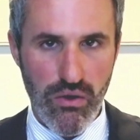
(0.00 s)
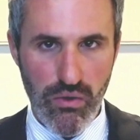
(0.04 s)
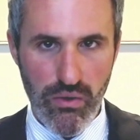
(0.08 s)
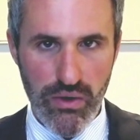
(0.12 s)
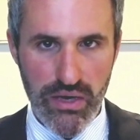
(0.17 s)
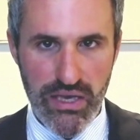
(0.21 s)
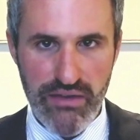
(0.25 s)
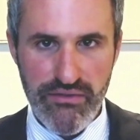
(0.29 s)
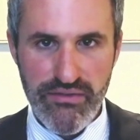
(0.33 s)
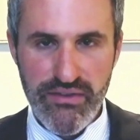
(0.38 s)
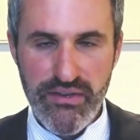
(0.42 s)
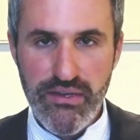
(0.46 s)

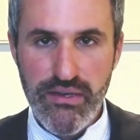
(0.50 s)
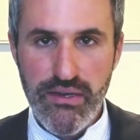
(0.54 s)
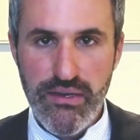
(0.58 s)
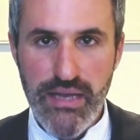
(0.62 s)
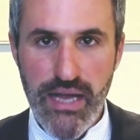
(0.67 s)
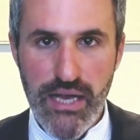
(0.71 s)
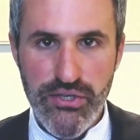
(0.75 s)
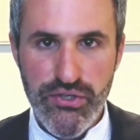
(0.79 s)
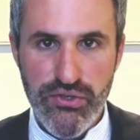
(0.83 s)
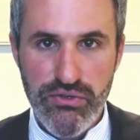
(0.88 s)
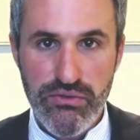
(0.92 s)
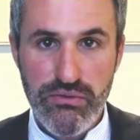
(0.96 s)
or even
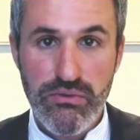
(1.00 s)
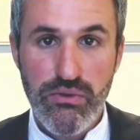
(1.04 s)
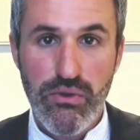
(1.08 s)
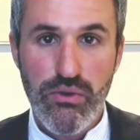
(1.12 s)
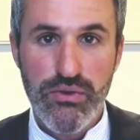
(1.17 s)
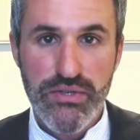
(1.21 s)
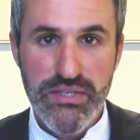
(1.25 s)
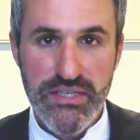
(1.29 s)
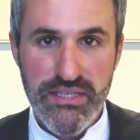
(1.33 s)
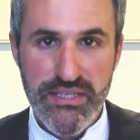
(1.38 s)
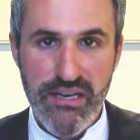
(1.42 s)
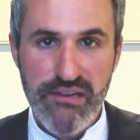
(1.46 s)

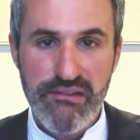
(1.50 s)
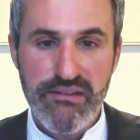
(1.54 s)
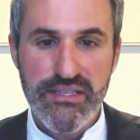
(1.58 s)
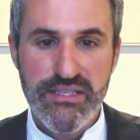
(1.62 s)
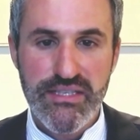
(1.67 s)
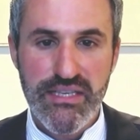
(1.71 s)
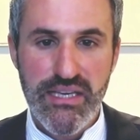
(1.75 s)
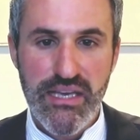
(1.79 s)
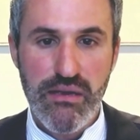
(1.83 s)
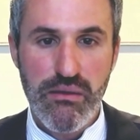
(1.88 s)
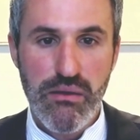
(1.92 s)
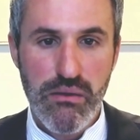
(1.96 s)
national
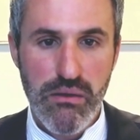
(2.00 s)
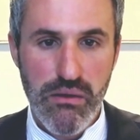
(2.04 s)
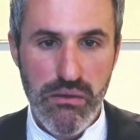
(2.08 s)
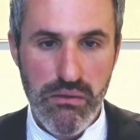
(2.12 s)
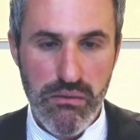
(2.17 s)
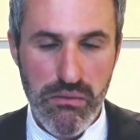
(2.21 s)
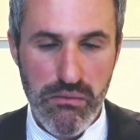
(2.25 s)
austerity